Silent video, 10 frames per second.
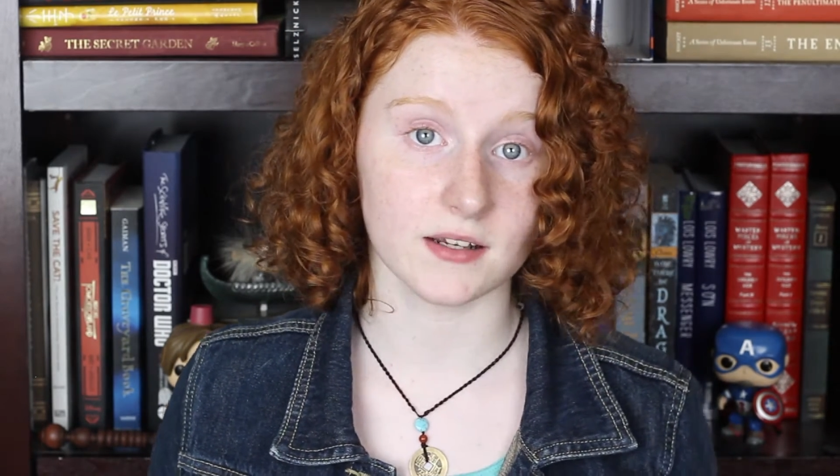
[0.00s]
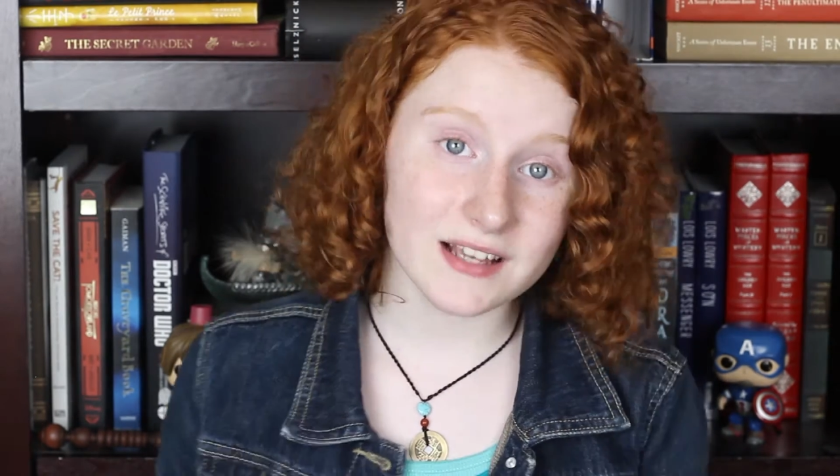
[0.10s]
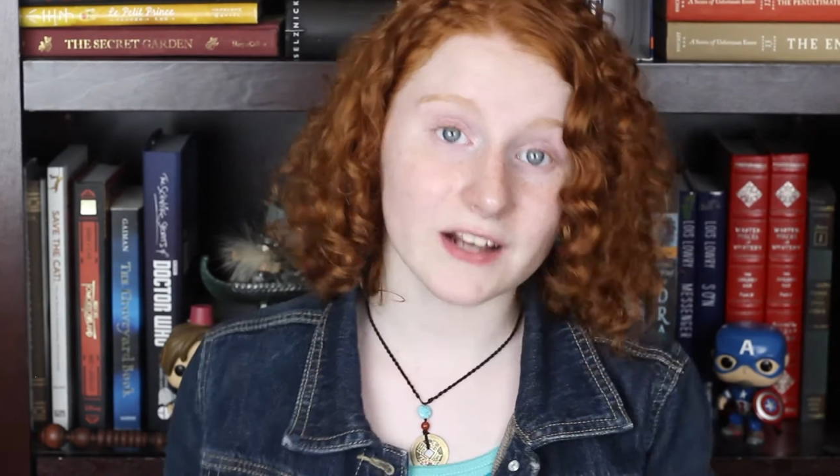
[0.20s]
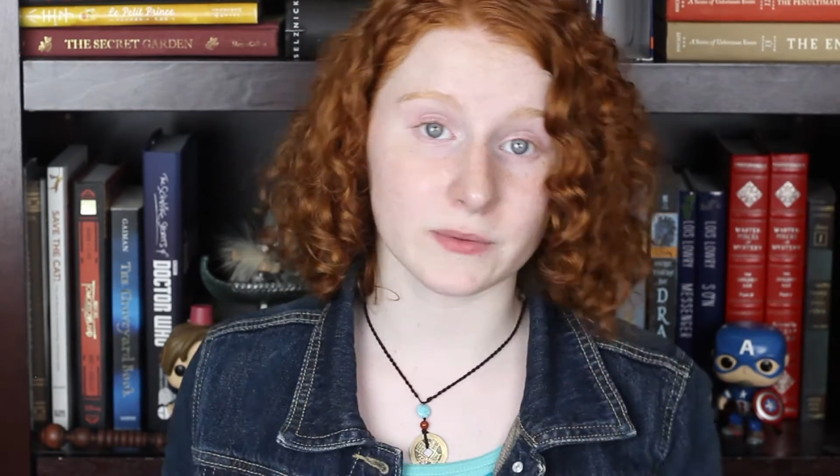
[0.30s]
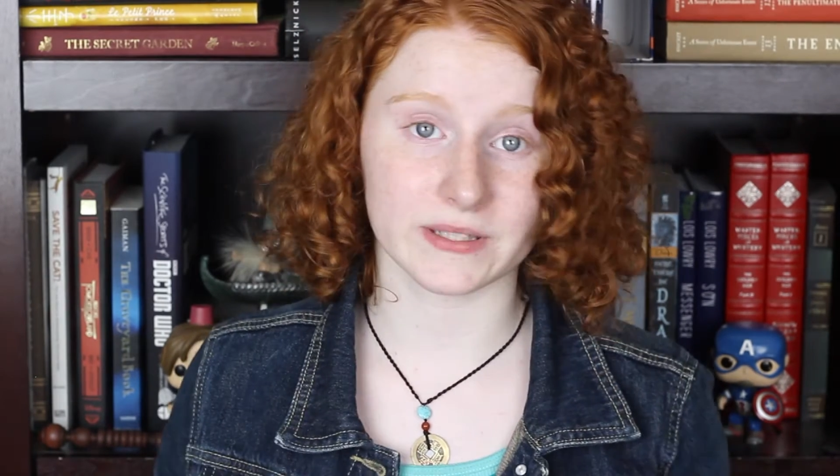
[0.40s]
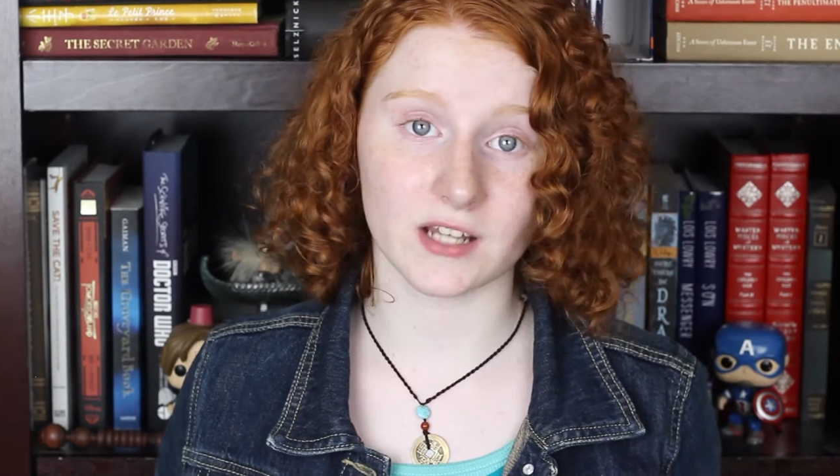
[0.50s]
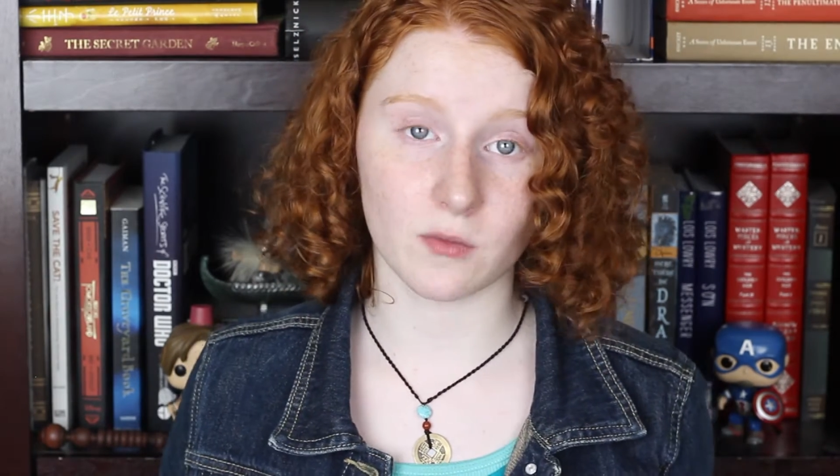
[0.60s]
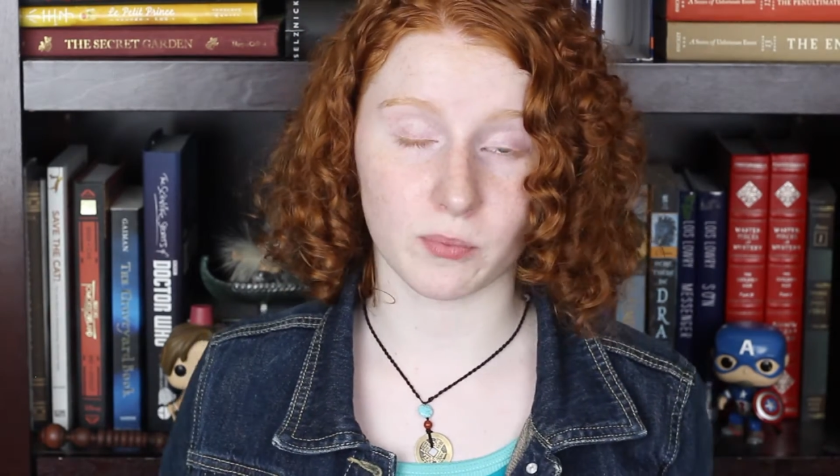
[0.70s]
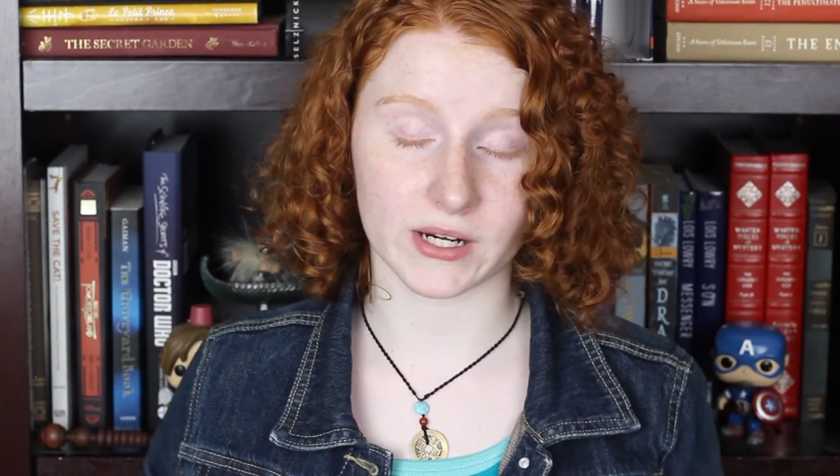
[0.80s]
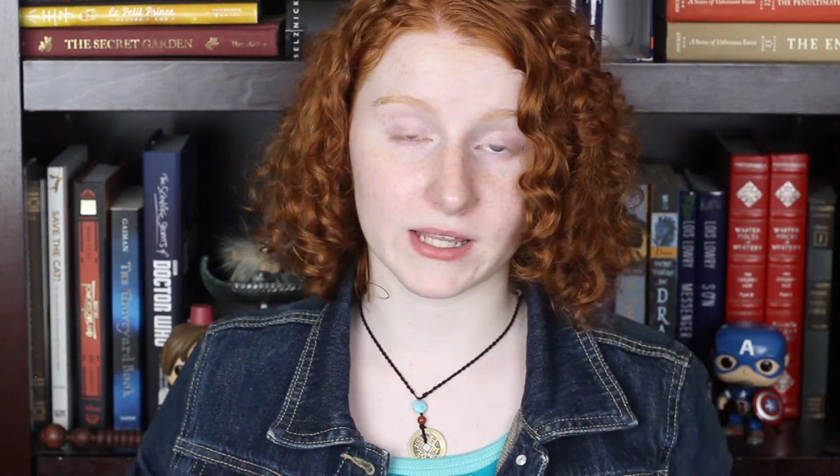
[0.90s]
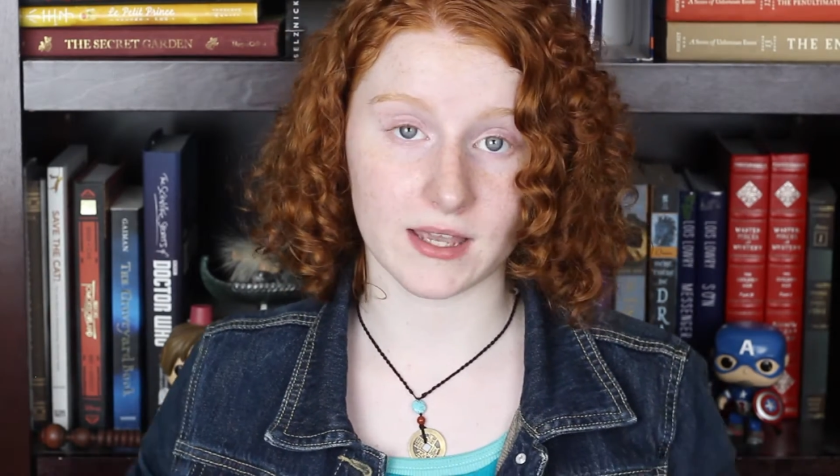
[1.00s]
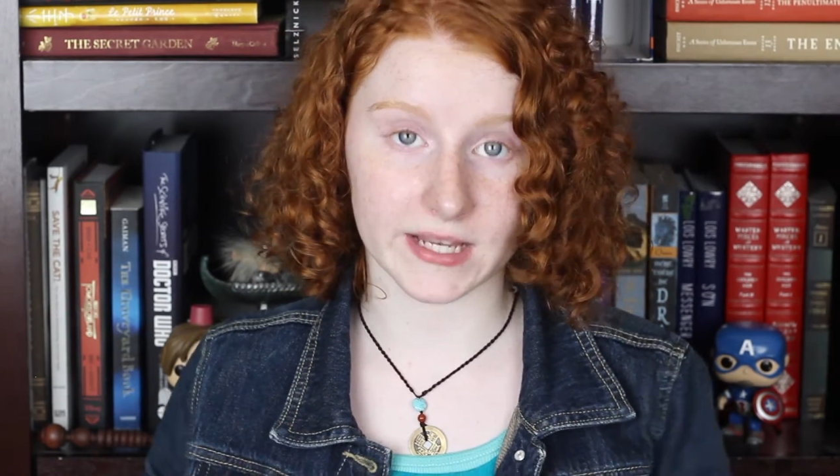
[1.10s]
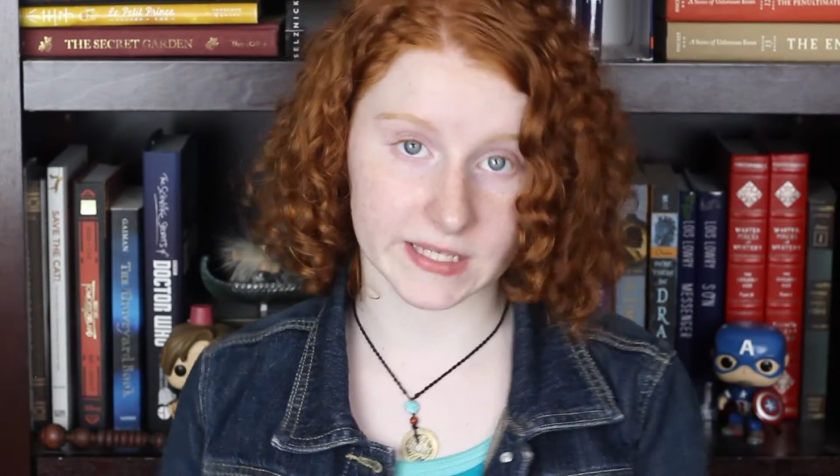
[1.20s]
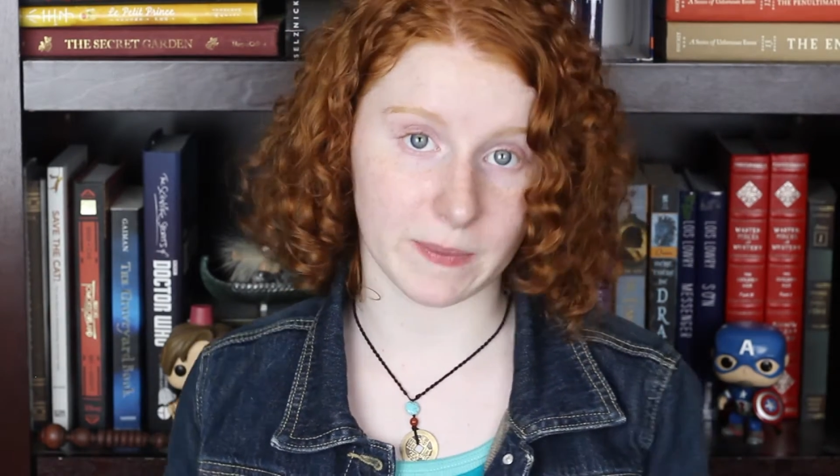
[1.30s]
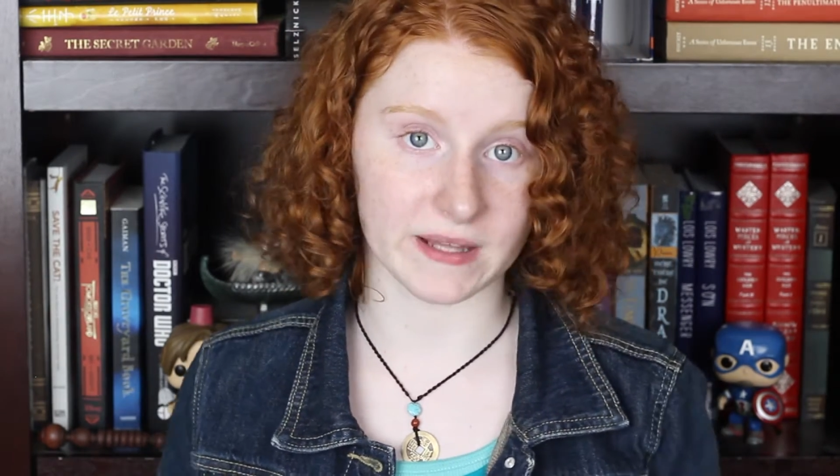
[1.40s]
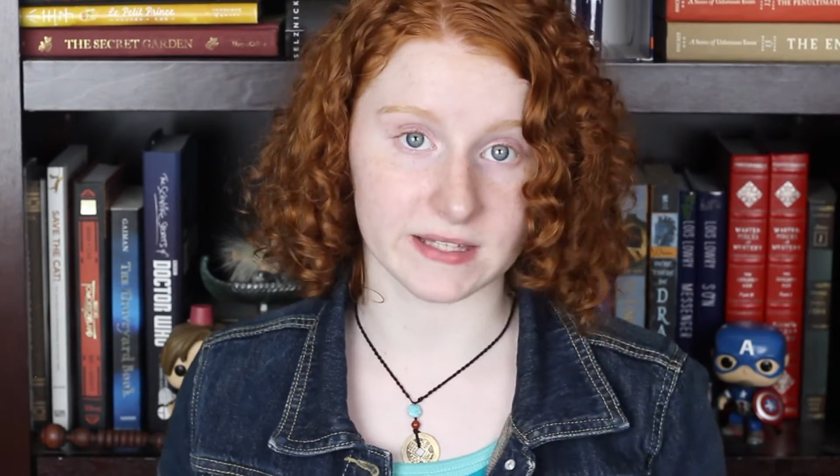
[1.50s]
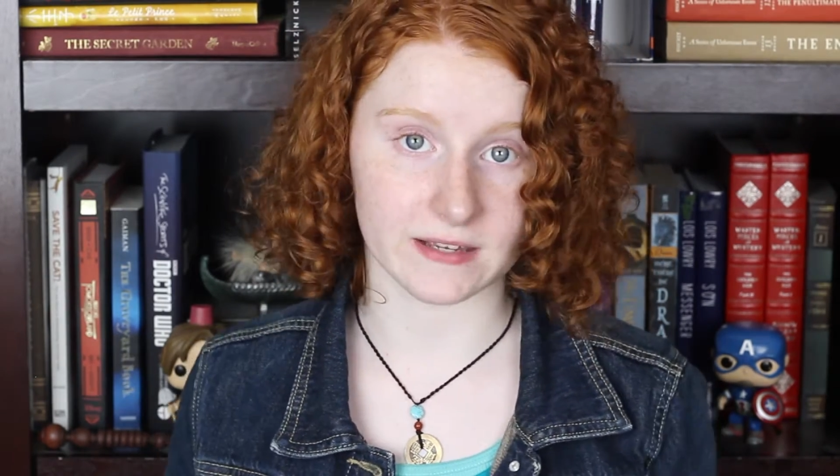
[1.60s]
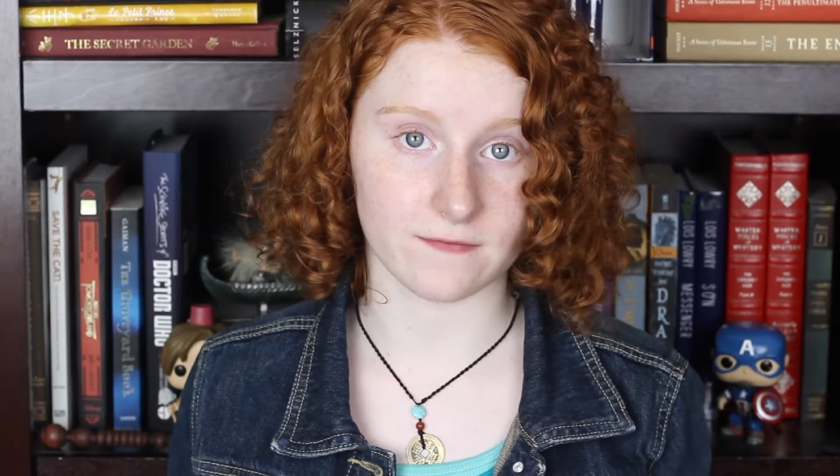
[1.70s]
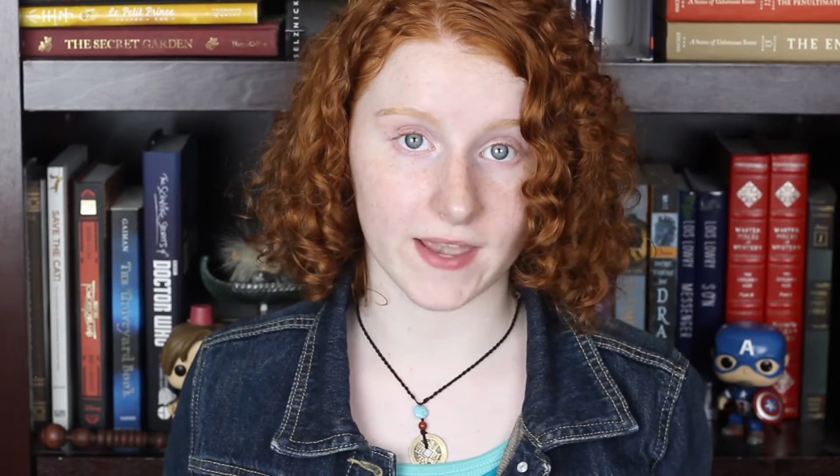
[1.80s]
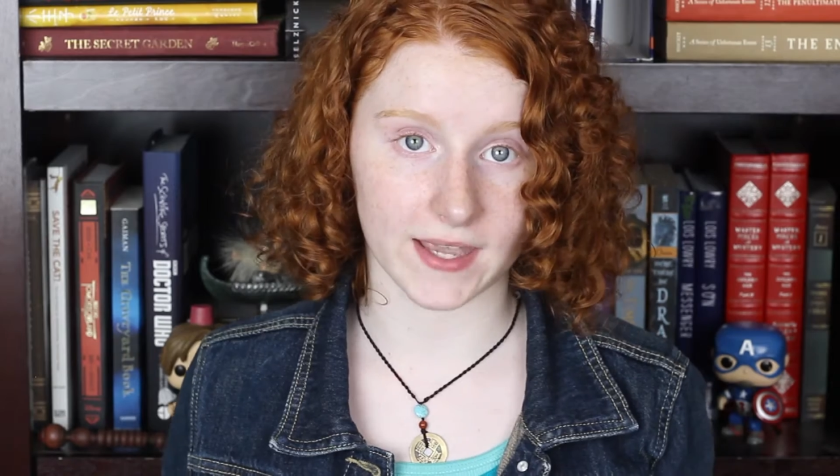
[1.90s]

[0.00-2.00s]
The socks were still pretty expensive,